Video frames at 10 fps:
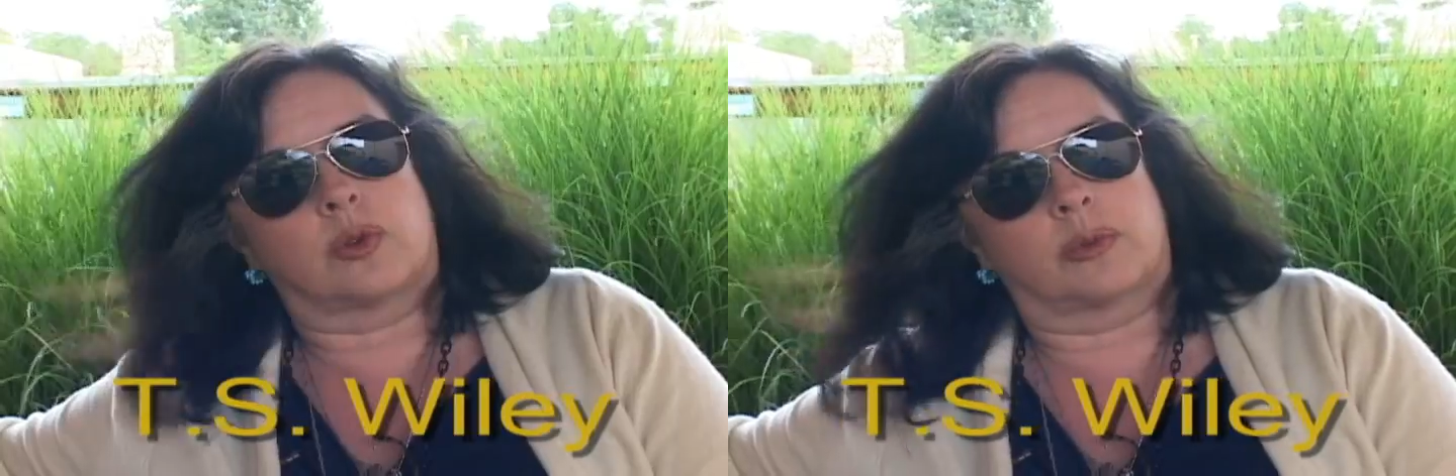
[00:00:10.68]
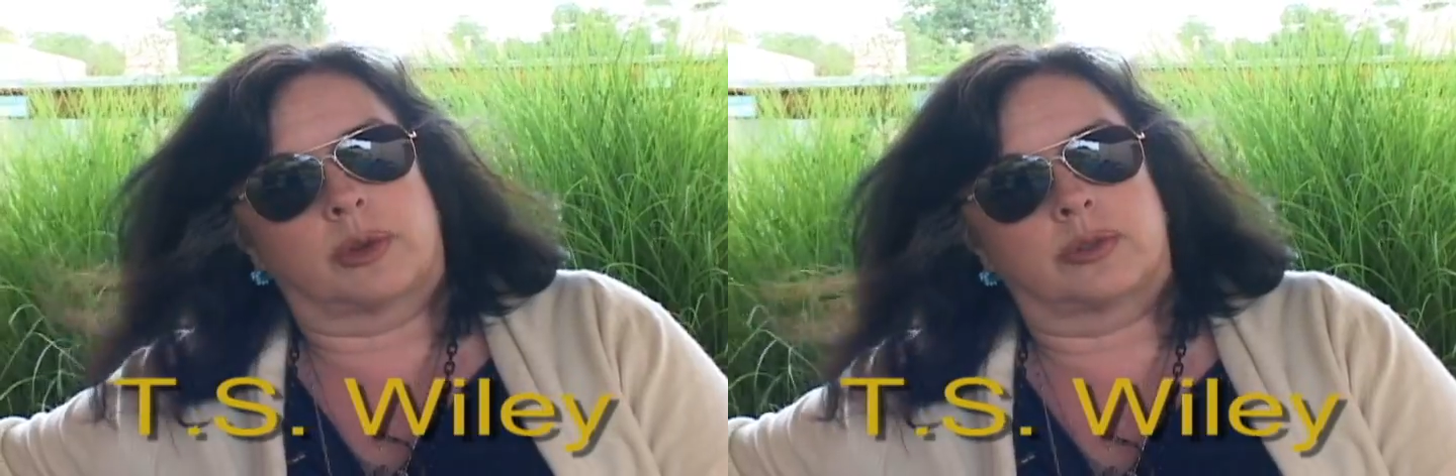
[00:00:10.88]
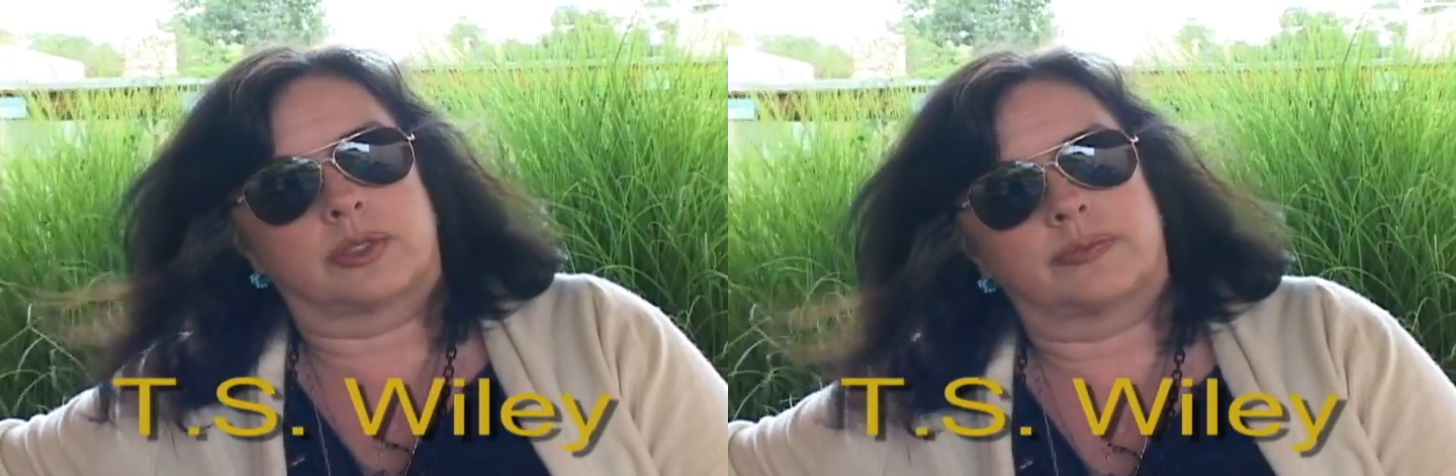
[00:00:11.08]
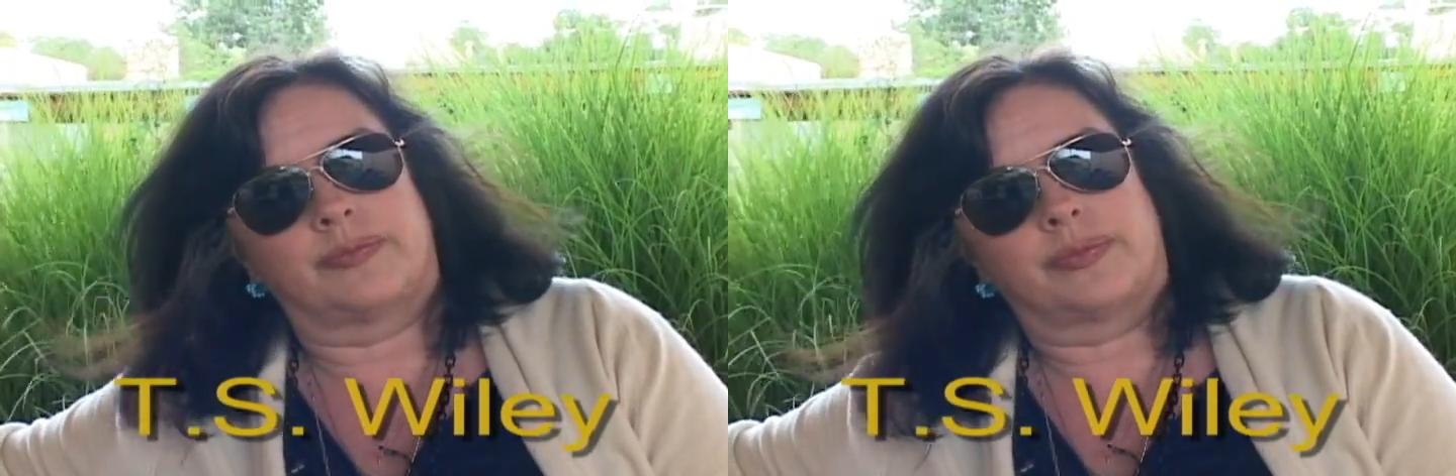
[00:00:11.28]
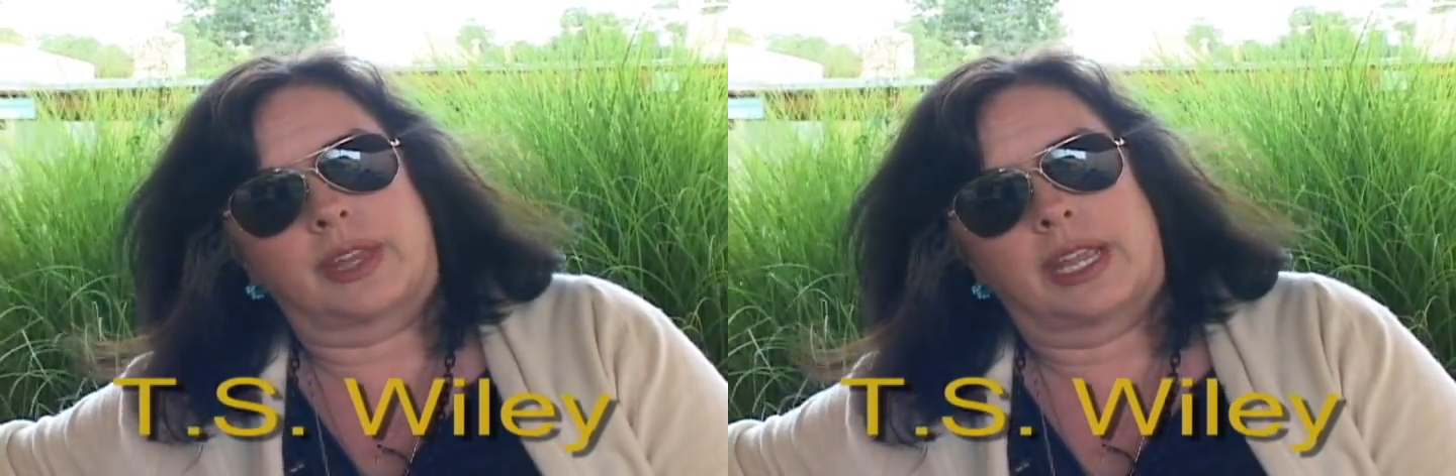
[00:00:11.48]
hormones.
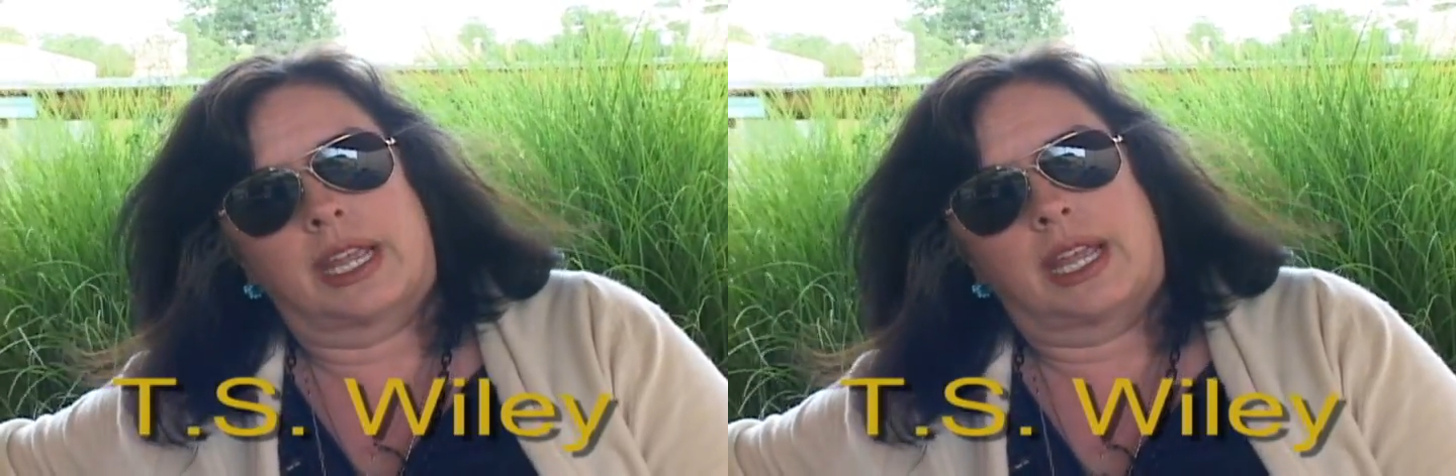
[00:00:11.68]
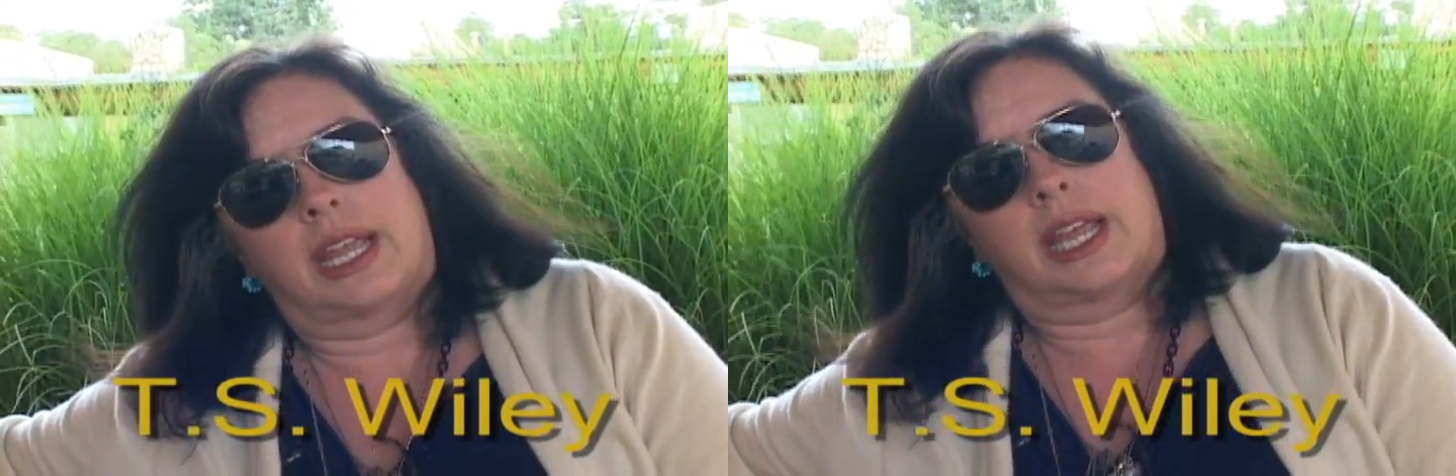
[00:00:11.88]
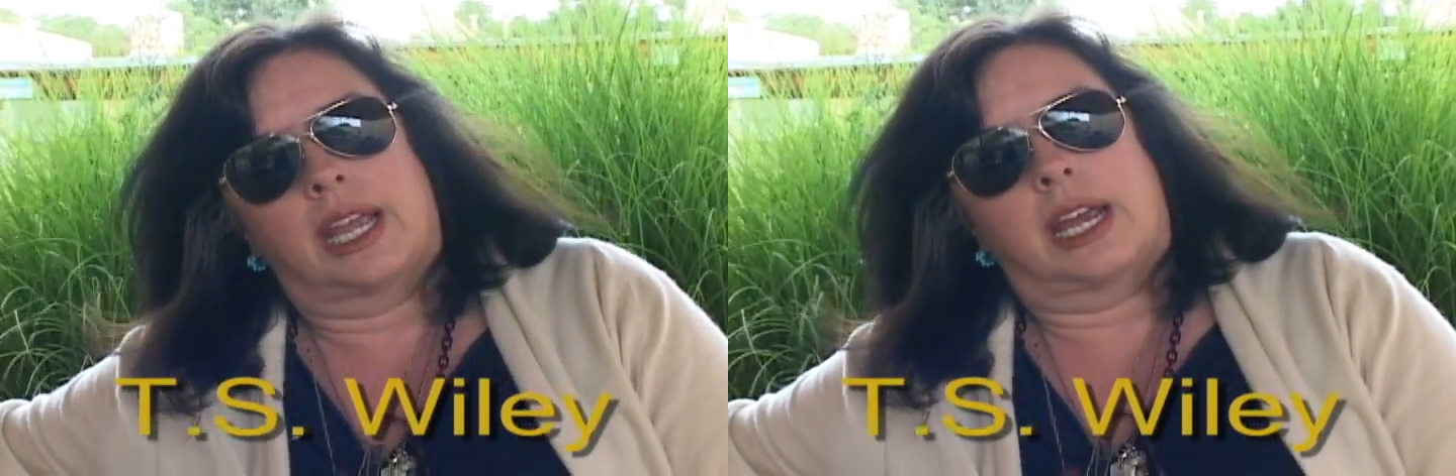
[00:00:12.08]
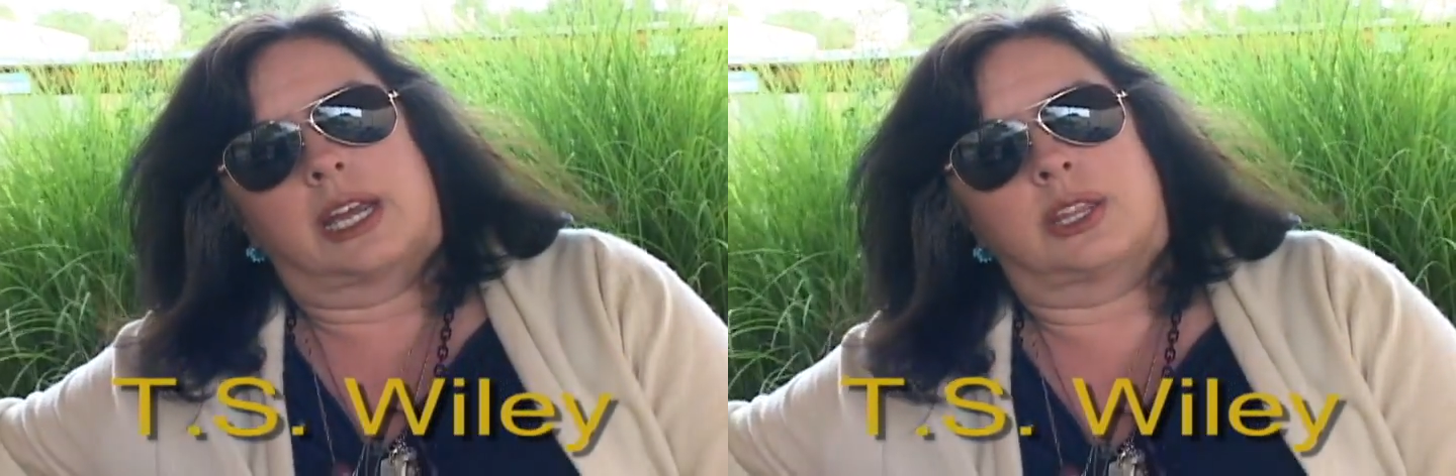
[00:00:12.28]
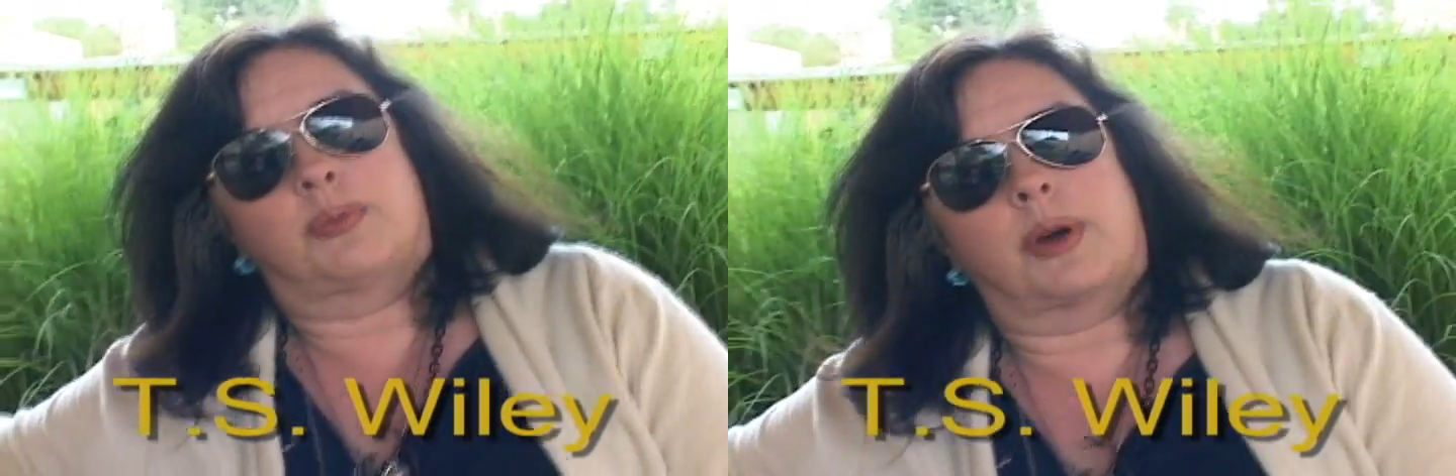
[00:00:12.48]

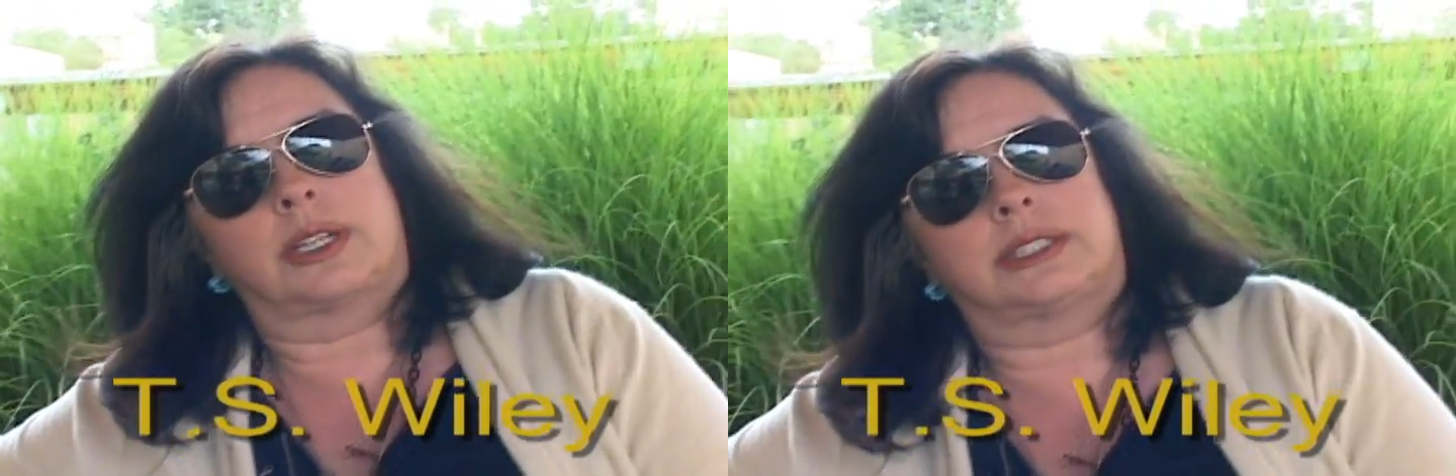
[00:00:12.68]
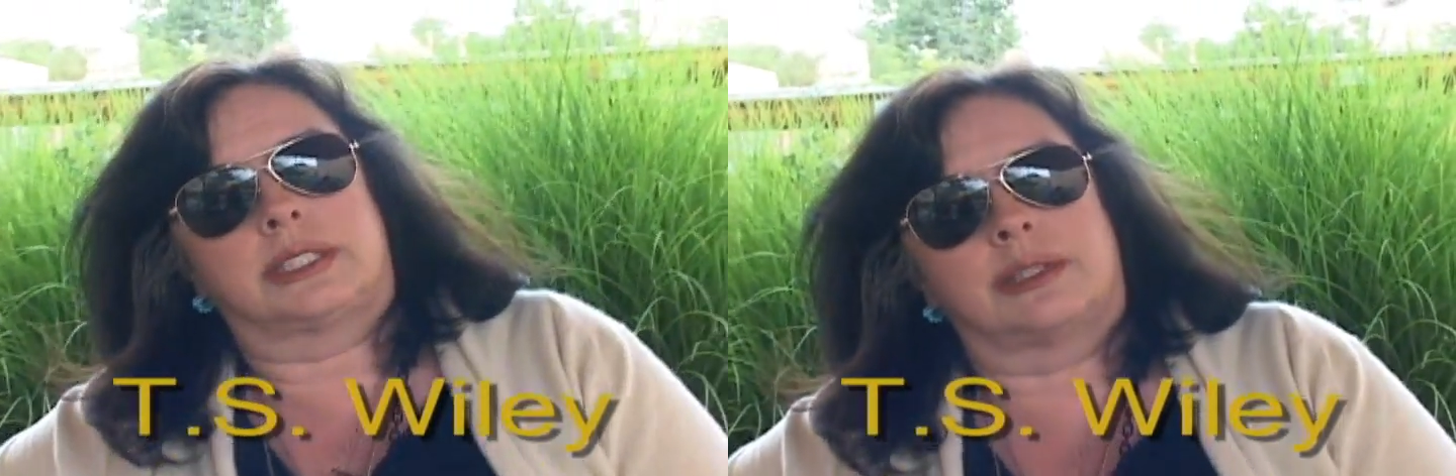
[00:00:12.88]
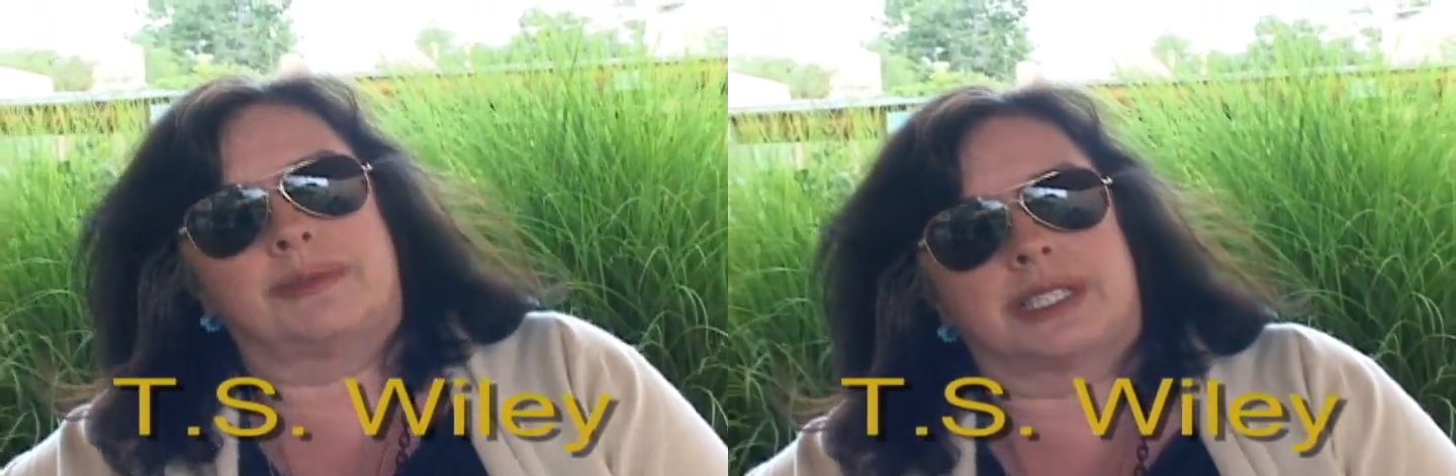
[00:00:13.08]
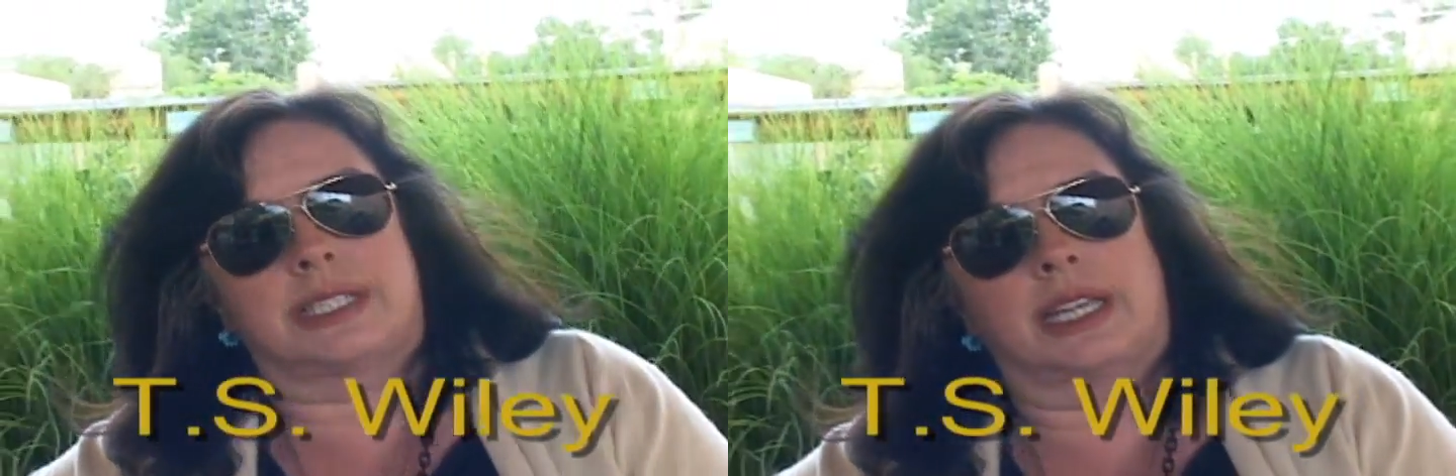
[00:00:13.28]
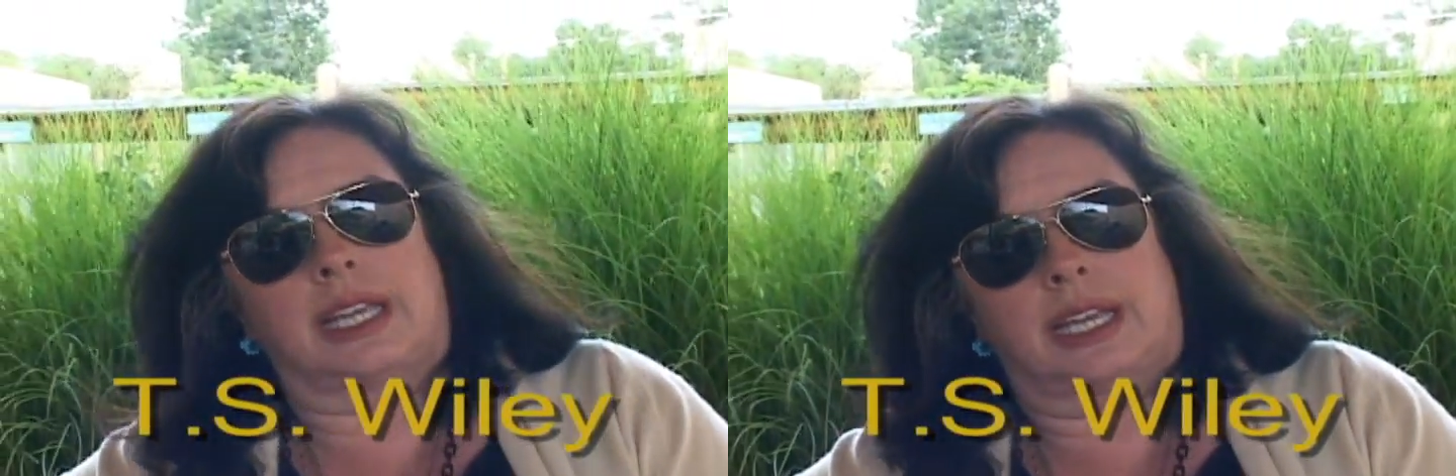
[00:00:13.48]
The part that they're missing